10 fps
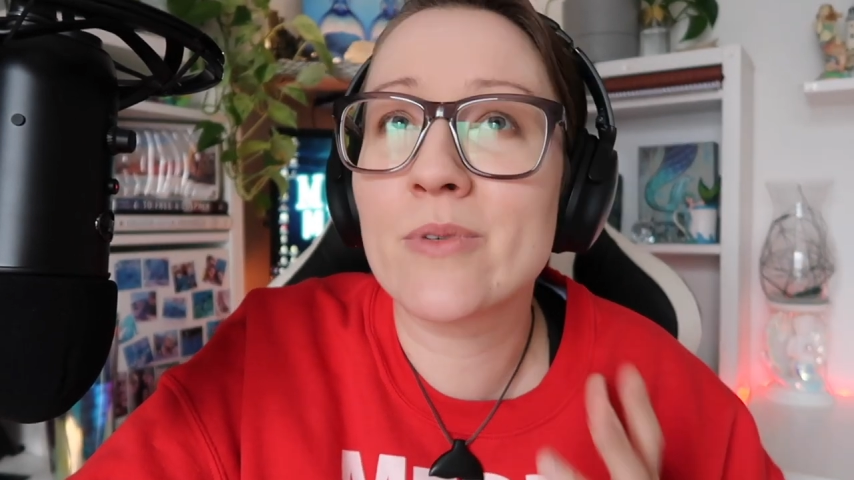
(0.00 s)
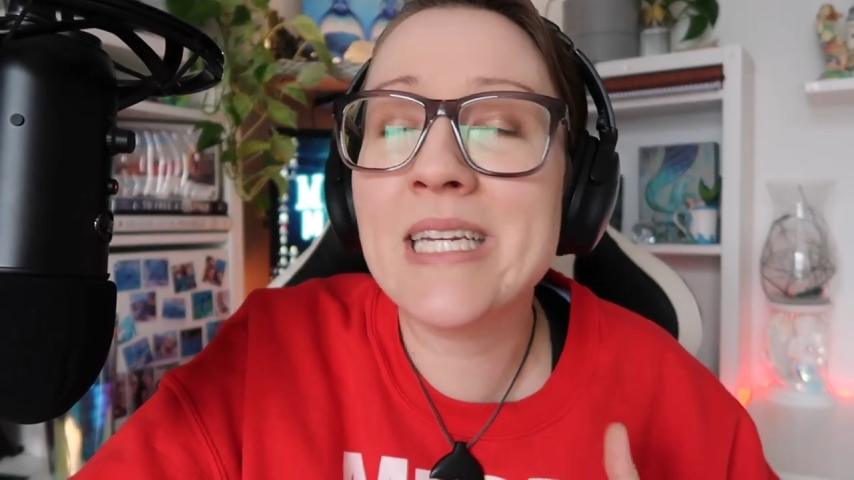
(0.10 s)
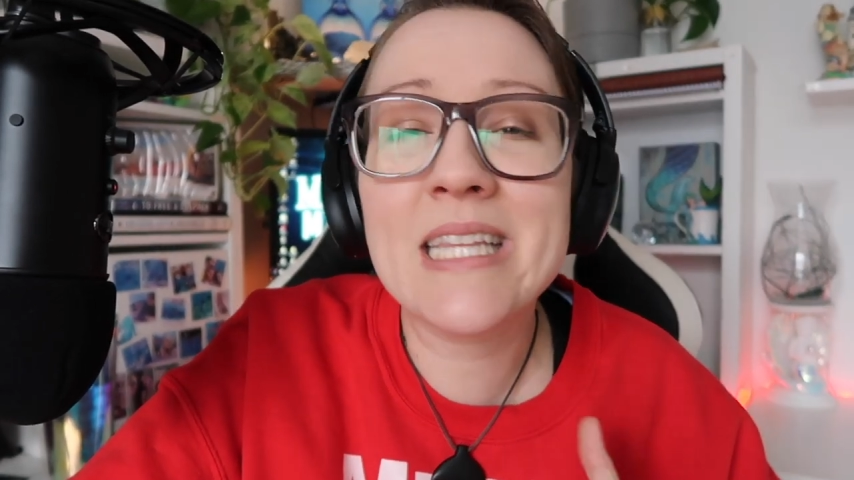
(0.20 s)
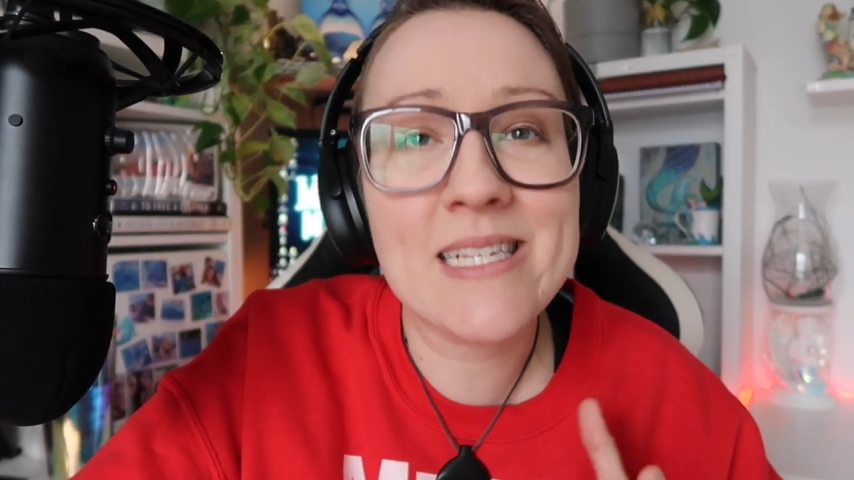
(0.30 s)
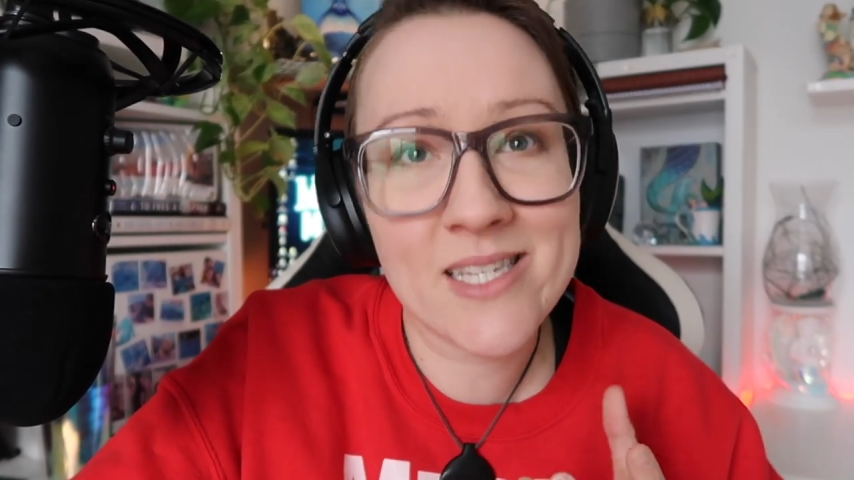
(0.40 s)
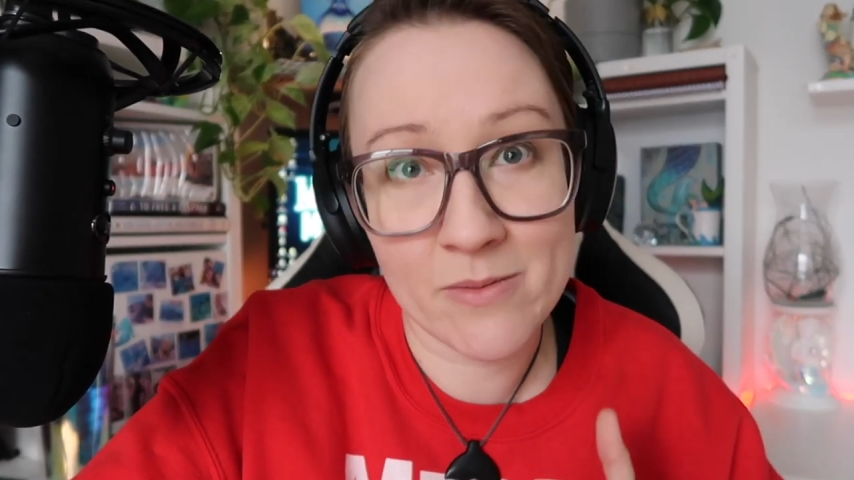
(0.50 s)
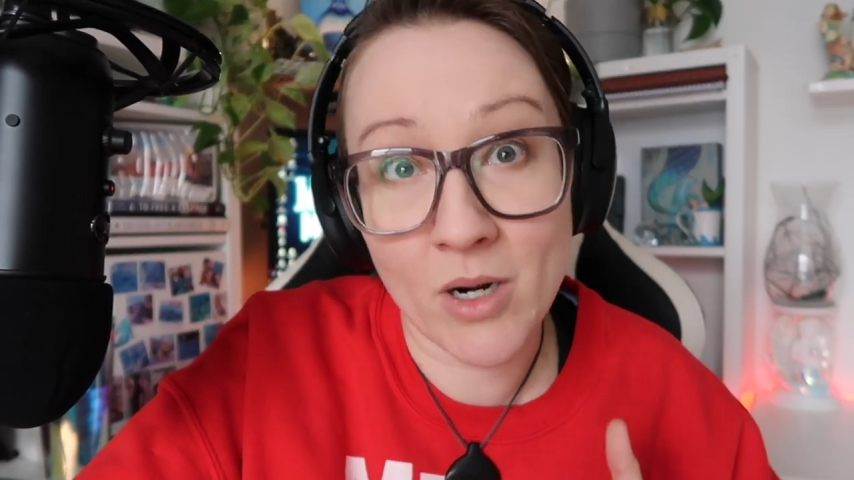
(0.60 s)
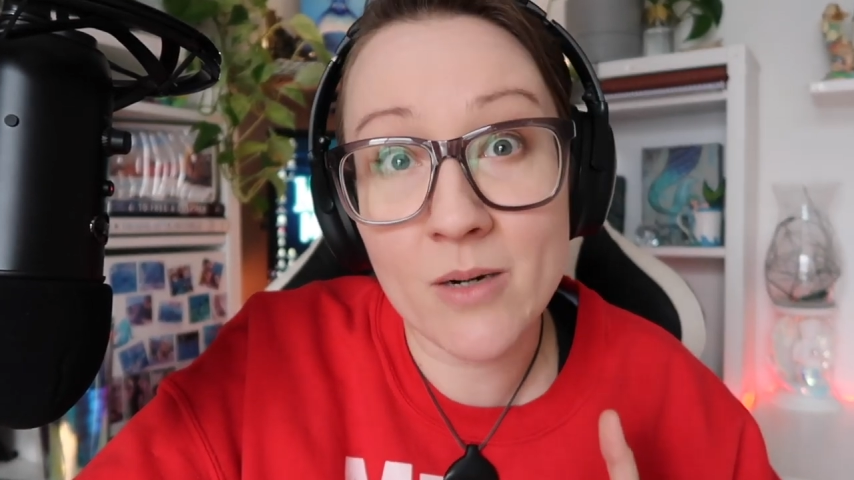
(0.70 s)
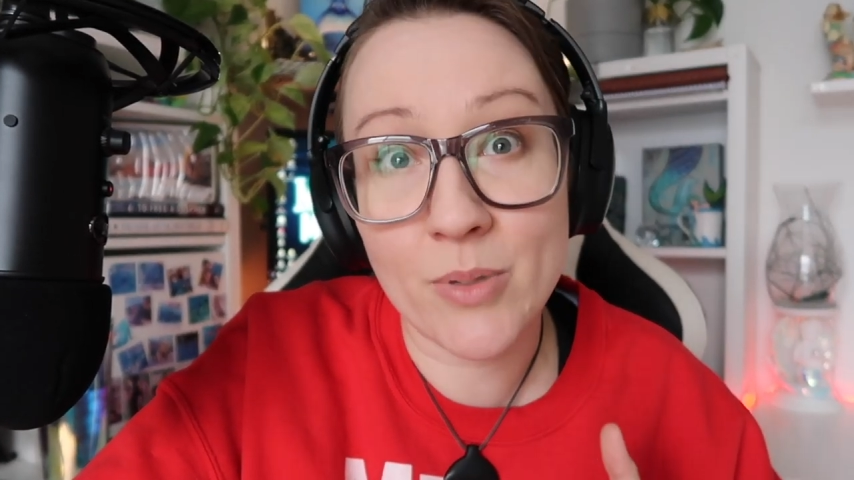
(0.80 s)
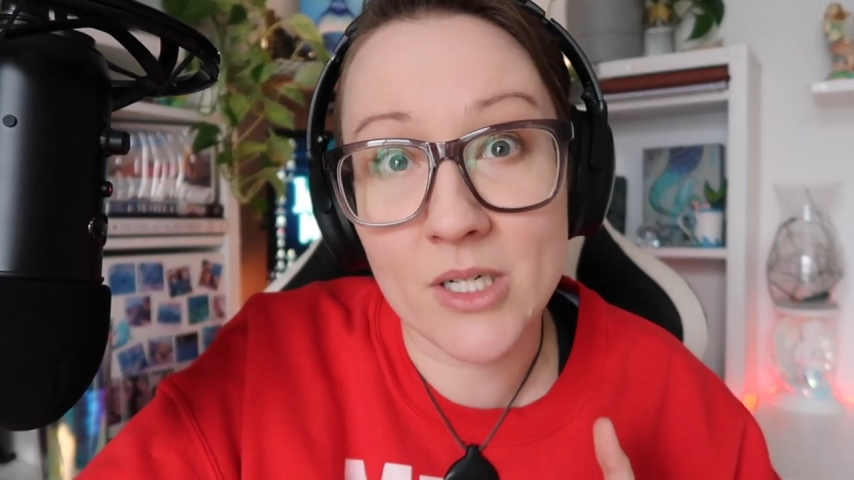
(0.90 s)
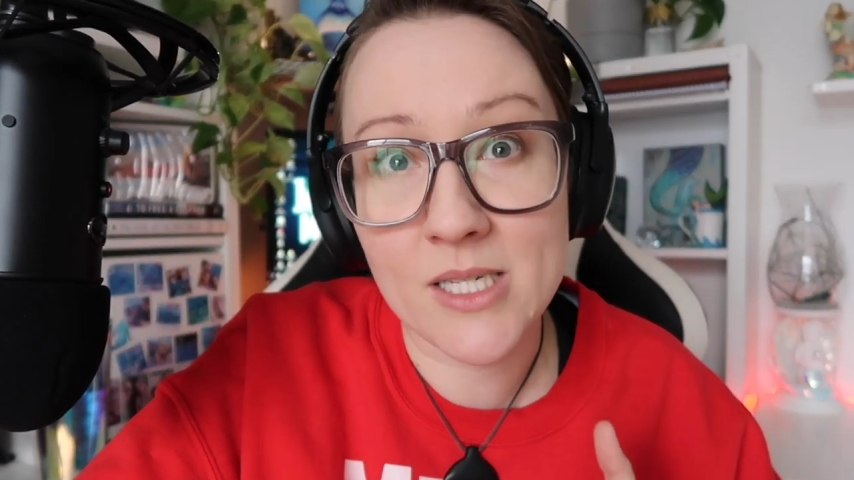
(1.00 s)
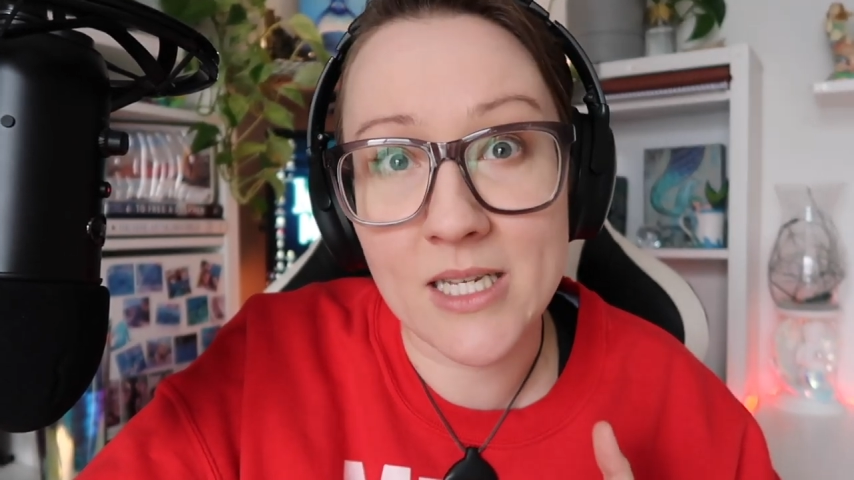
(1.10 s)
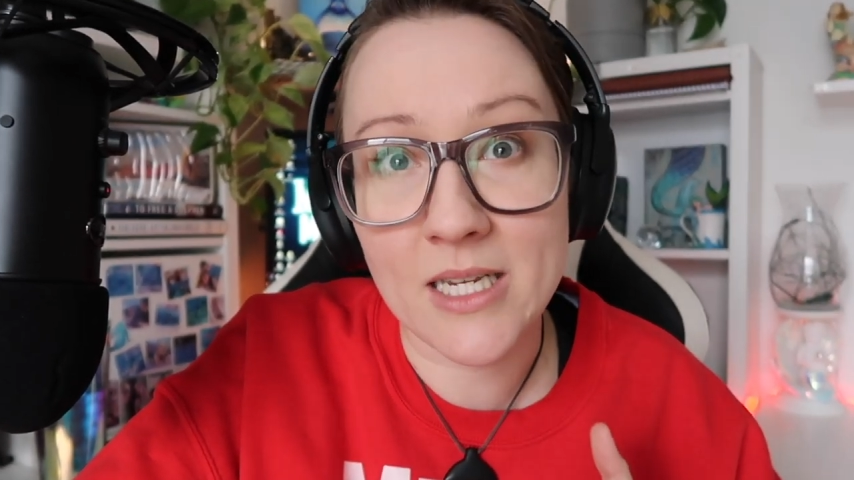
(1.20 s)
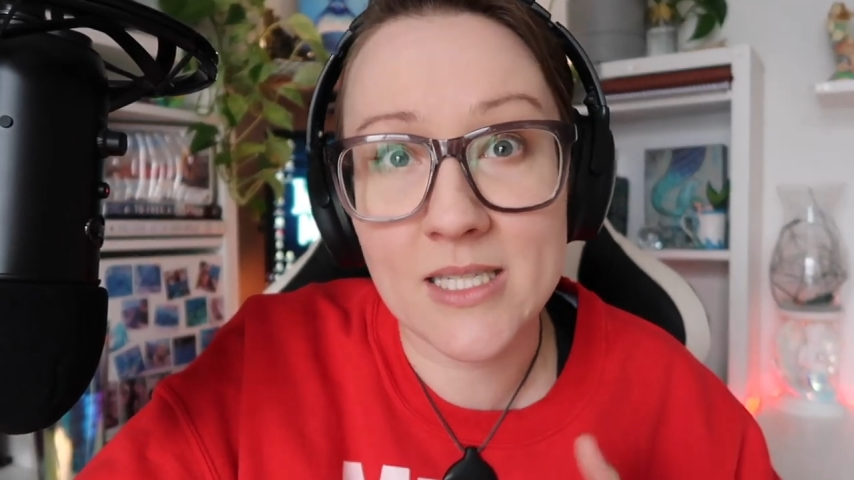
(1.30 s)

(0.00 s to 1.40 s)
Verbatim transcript: really smart person